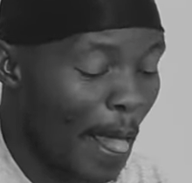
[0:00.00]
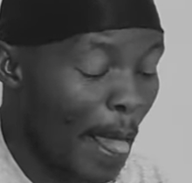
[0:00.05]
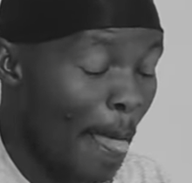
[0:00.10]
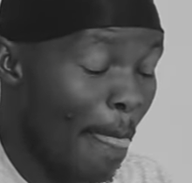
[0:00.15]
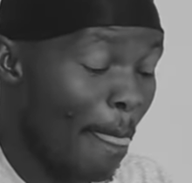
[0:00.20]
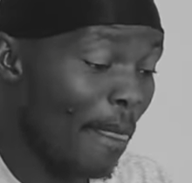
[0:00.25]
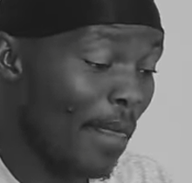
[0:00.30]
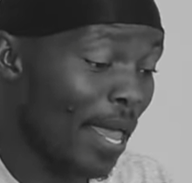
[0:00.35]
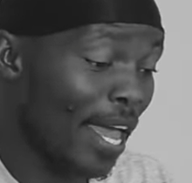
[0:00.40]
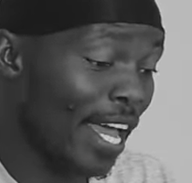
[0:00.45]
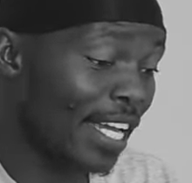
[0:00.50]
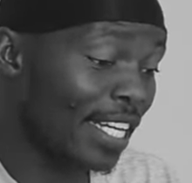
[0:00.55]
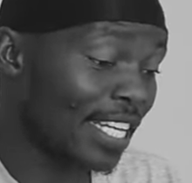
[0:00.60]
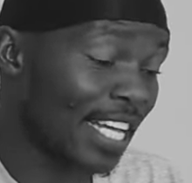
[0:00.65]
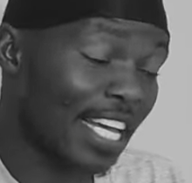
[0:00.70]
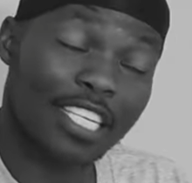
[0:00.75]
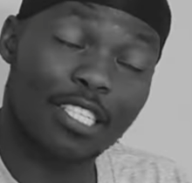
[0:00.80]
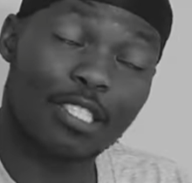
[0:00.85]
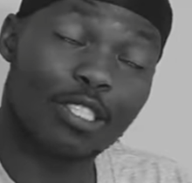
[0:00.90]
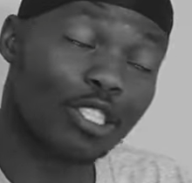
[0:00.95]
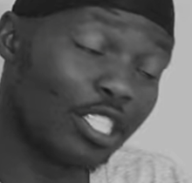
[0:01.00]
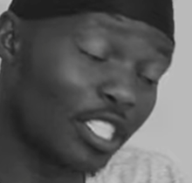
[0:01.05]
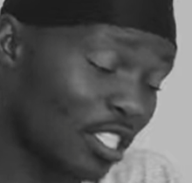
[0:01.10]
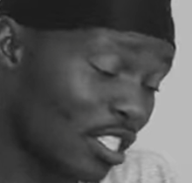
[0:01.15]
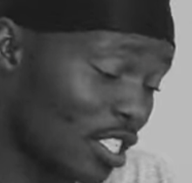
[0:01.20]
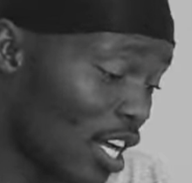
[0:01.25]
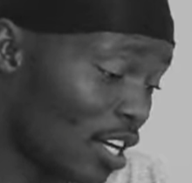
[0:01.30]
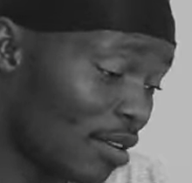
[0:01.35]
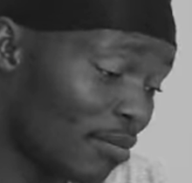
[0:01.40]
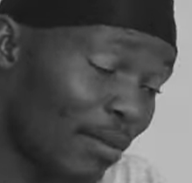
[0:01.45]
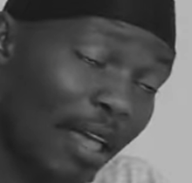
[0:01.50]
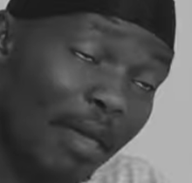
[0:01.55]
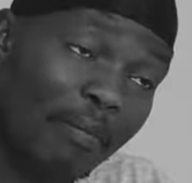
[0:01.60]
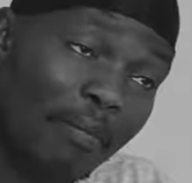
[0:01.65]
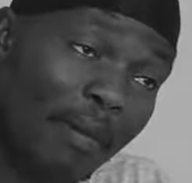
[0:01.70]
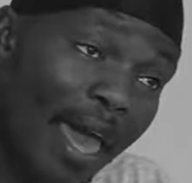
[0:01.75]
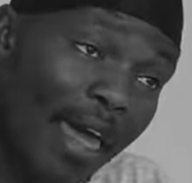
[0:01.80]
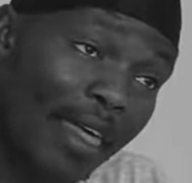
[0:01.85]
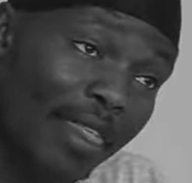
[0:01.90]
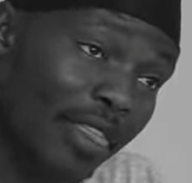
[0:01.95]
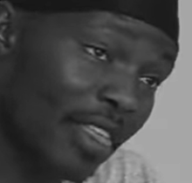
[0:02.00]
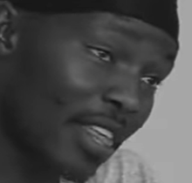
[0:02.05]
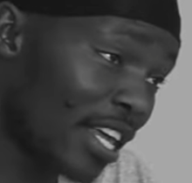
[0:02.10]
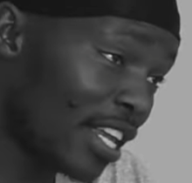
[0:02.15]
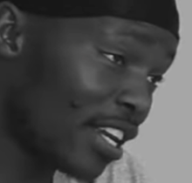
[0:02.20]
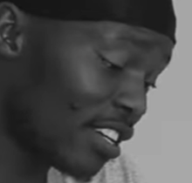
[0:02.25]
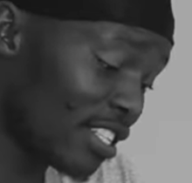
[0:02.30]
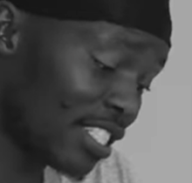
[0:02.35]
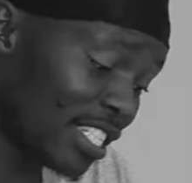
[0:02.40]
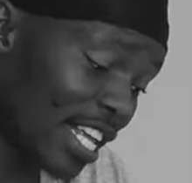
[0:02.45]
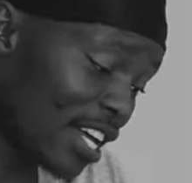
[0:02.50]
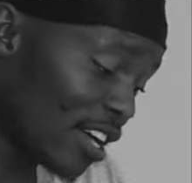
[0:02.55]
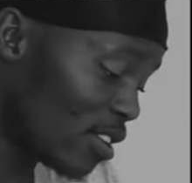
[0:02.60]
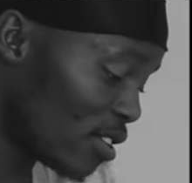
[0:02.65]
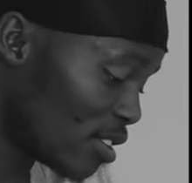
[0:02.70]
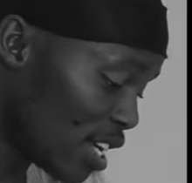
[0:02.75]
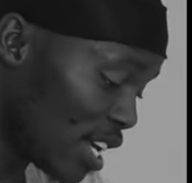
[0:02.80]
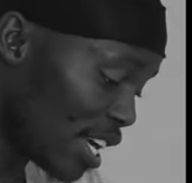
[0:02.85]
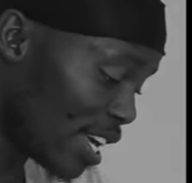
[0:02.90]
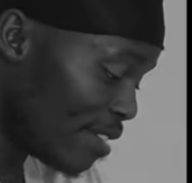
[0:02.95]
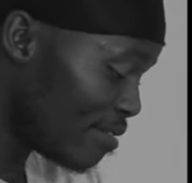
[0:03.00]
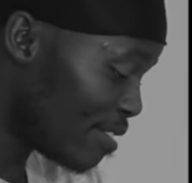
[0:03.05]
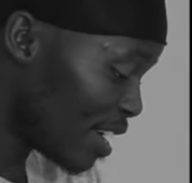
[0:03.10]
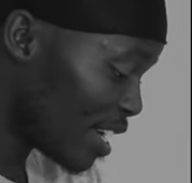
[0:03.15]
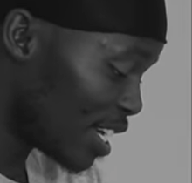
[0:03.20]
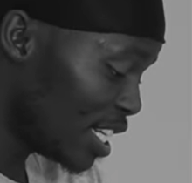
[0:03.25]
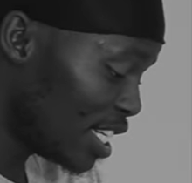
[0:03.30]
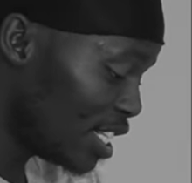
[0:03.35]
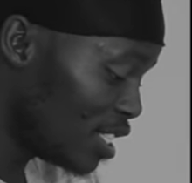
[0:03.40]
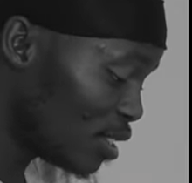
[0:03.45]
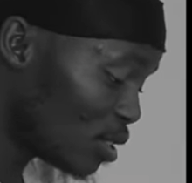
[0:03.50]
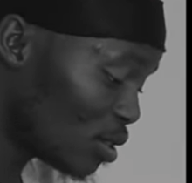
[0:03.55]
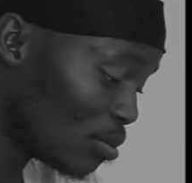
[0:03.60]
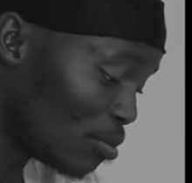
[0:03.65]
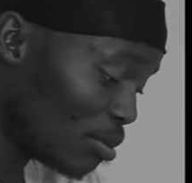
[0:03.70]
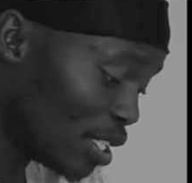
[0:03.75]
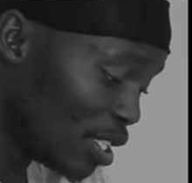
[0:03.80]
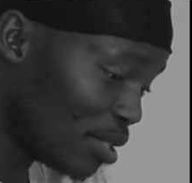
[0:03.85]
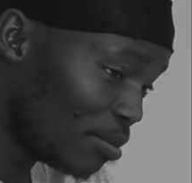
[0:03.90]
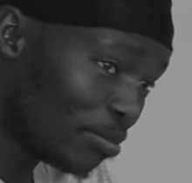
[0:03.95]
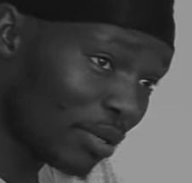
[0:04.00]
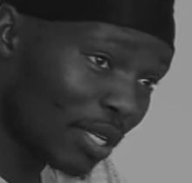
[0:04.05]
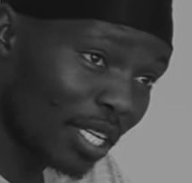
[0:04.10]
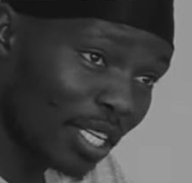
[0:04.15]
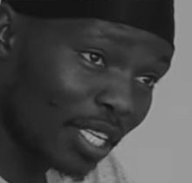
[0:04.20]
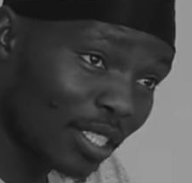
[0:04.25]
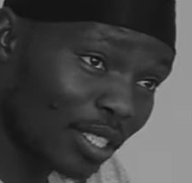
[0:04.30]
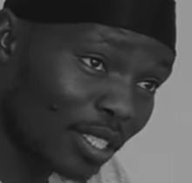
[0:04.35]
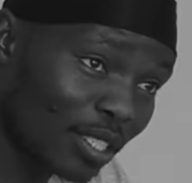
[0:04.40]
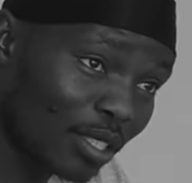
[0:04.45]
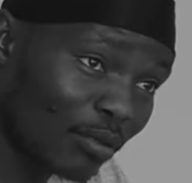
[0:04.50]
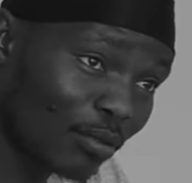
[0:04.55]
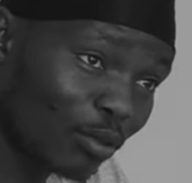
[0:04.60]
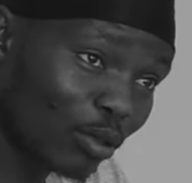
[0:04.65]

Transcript: Yeah. And I done my math and I was like, okay, if I clean so many pairs of